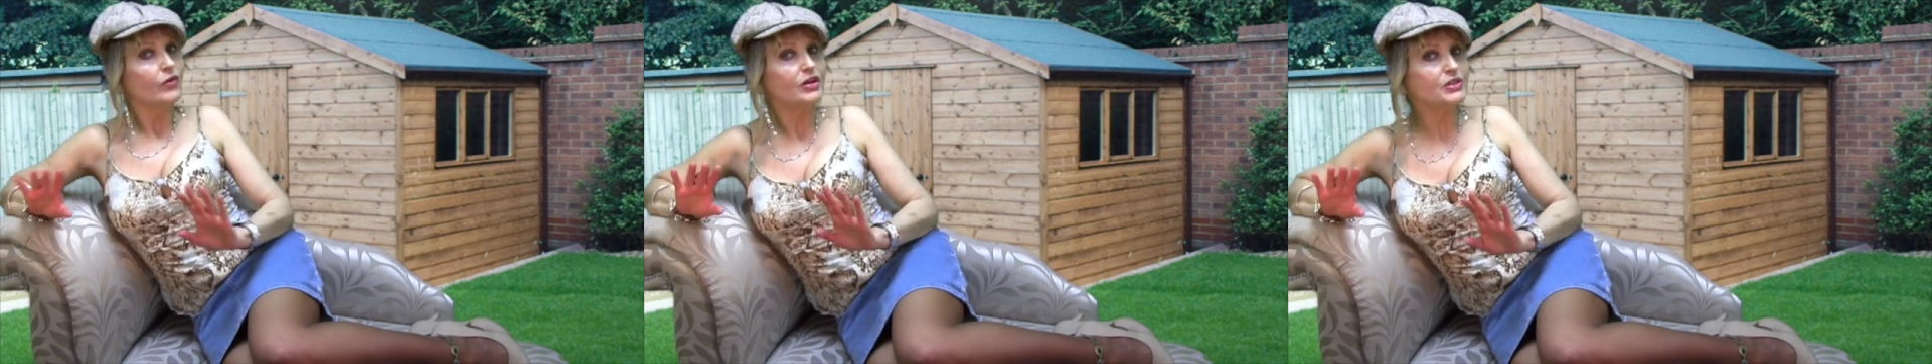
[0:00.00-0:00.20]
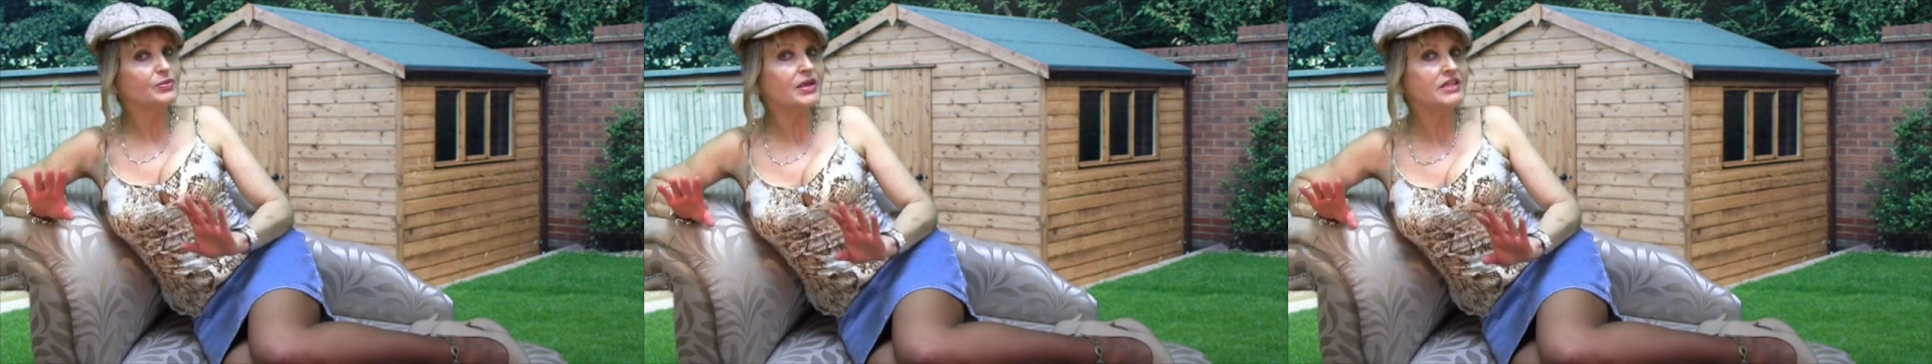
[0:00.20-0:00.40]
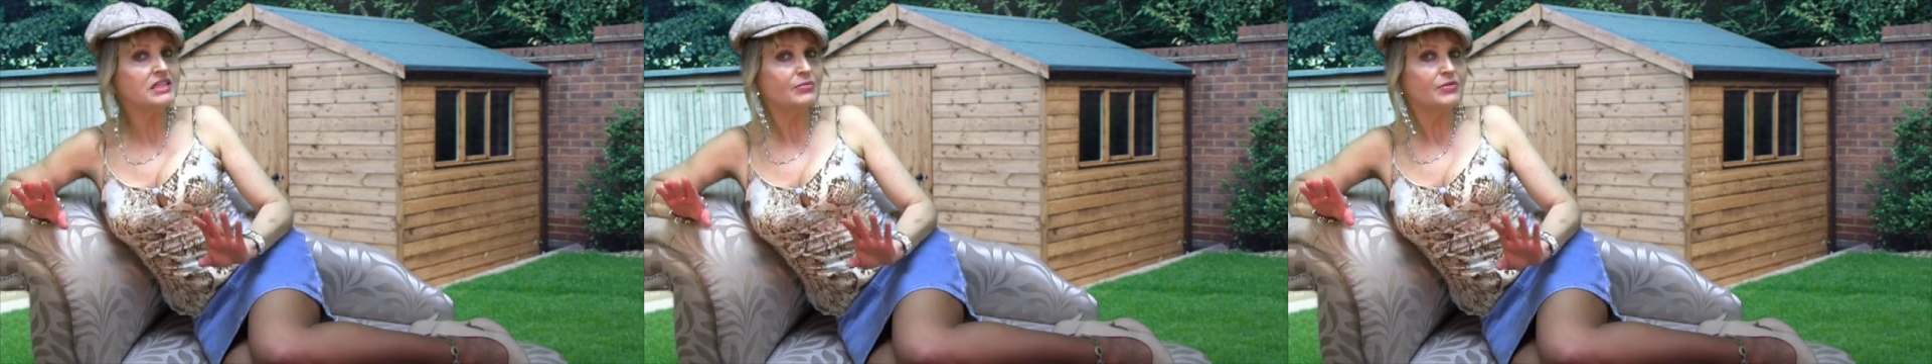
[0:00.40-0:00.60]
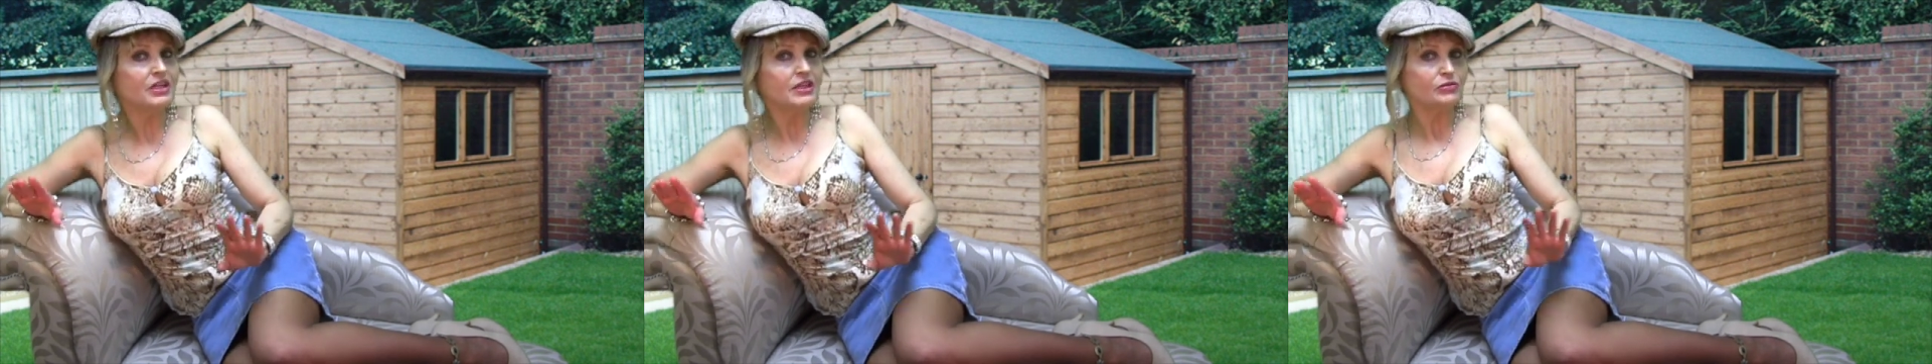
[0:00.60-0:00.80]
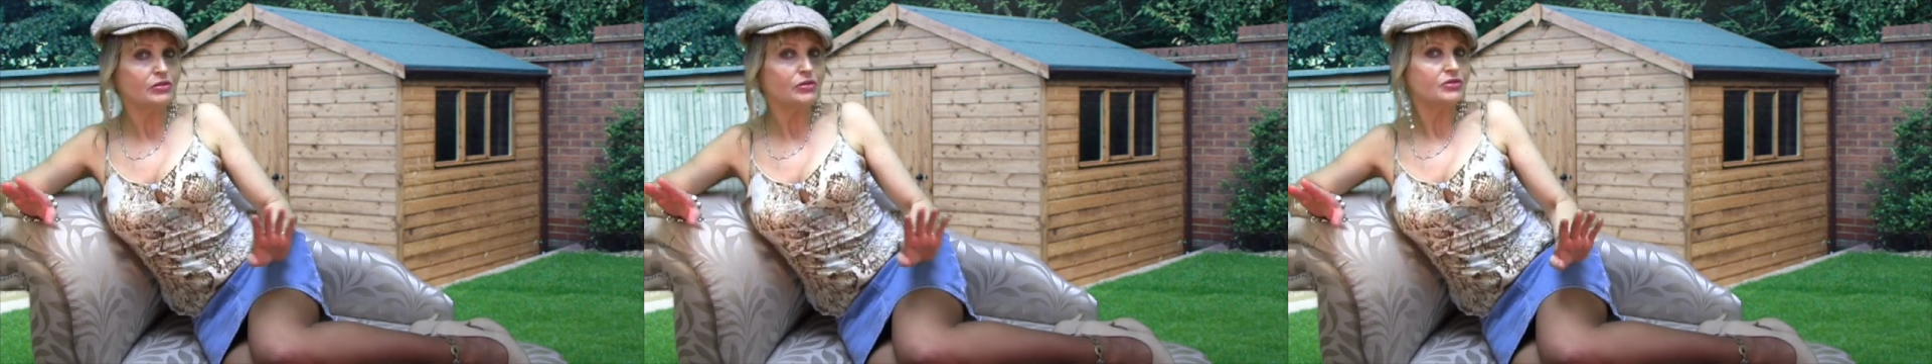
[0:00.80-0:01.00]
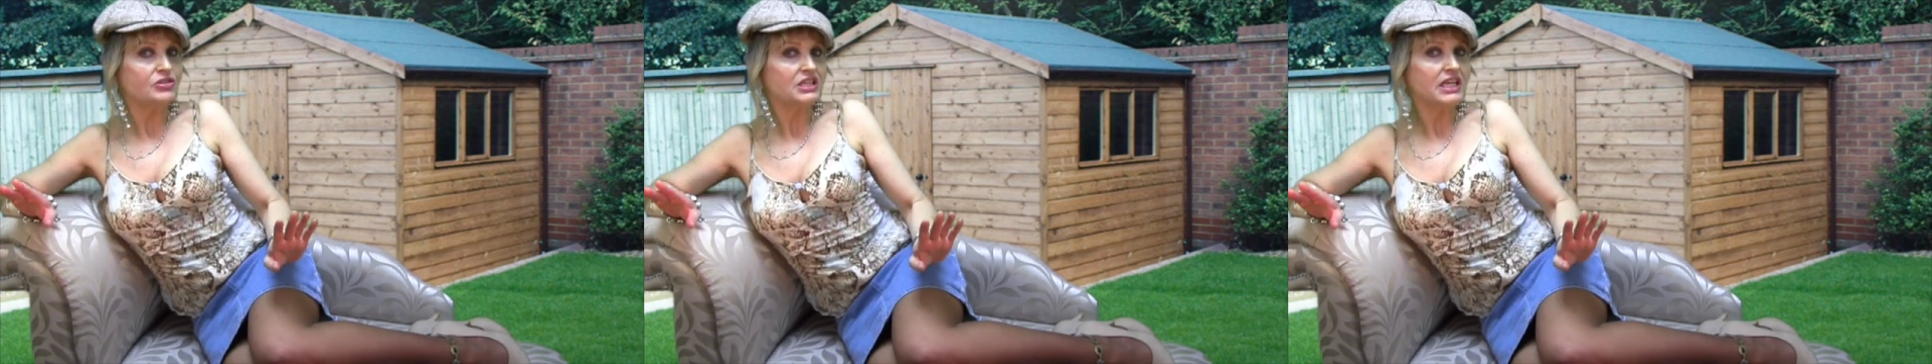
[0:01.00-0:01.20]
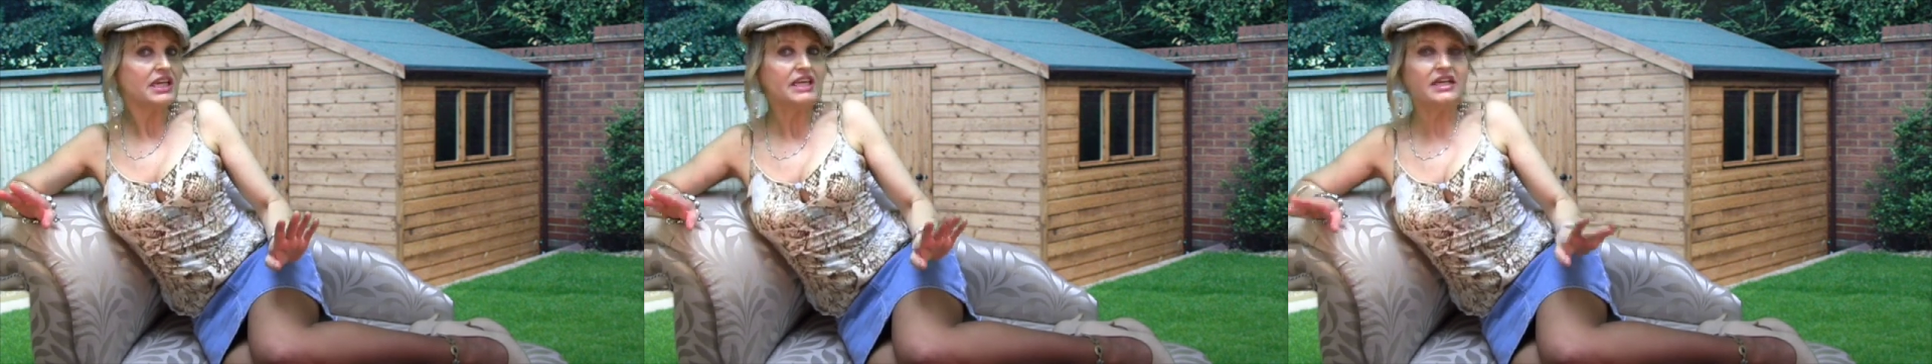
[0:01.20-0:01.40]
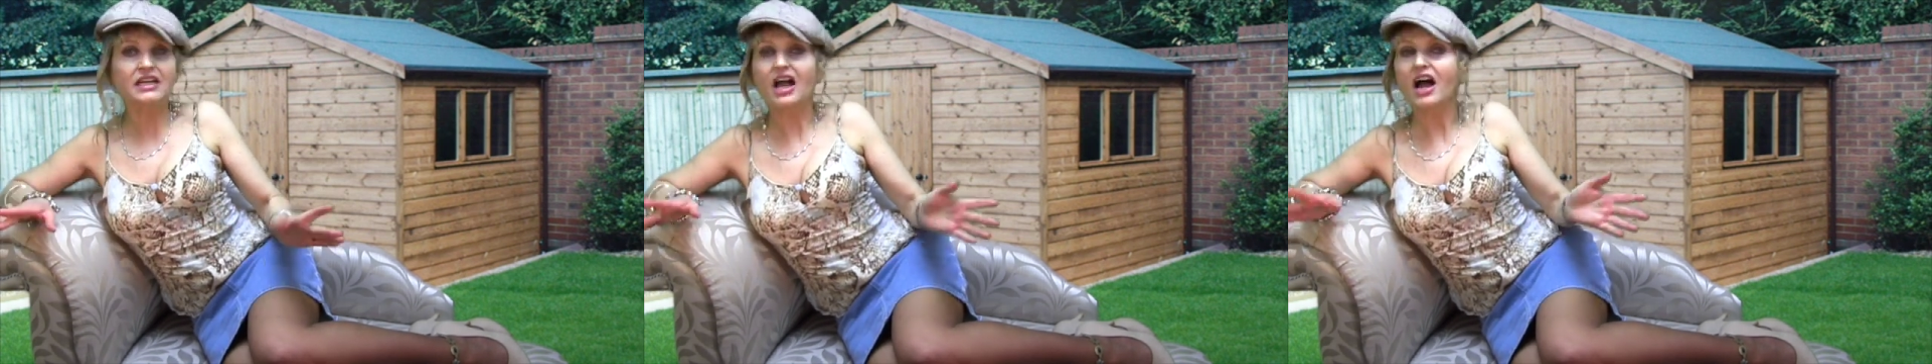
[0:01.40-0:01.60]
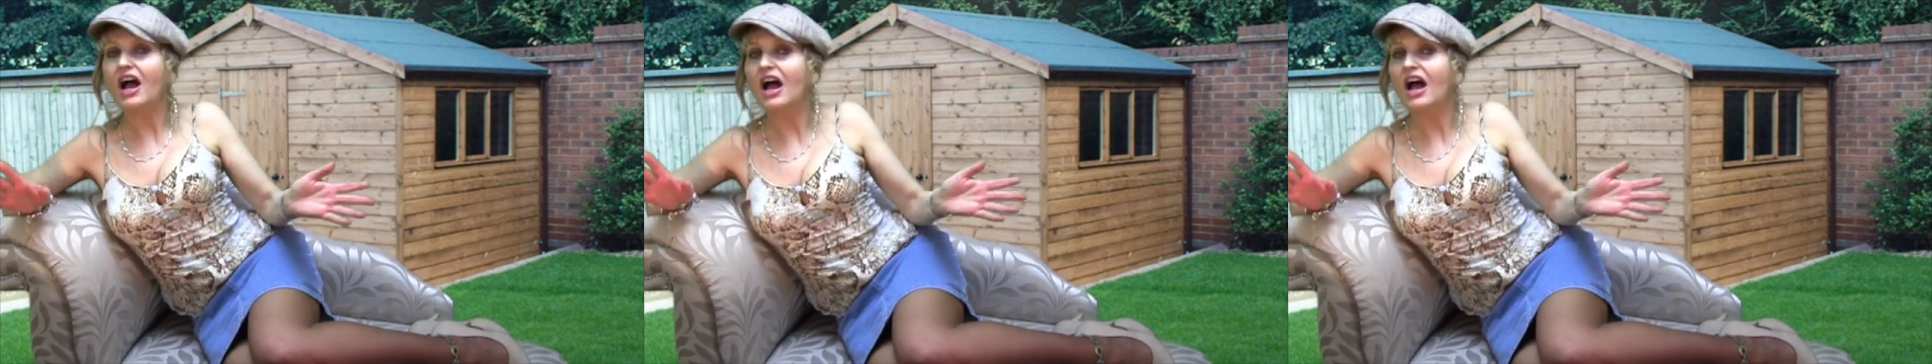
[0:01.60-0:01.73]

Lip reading: For a 20-minute routine,